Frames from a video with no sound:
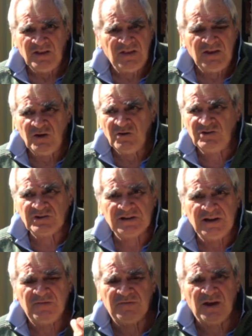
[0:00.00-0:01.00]
you just
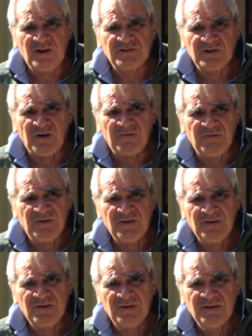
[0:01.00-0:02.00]
lift those off.
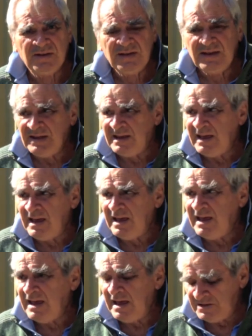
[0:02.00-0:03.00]

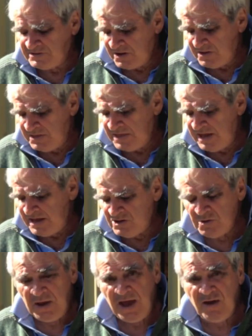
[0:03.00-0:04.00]
And so there
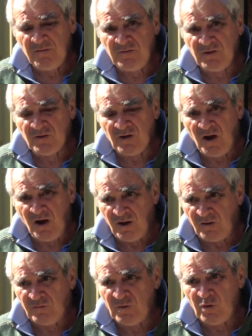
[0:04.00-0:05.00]
you have your
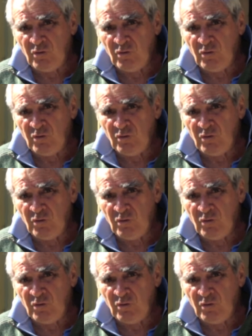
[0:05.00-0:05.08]
olive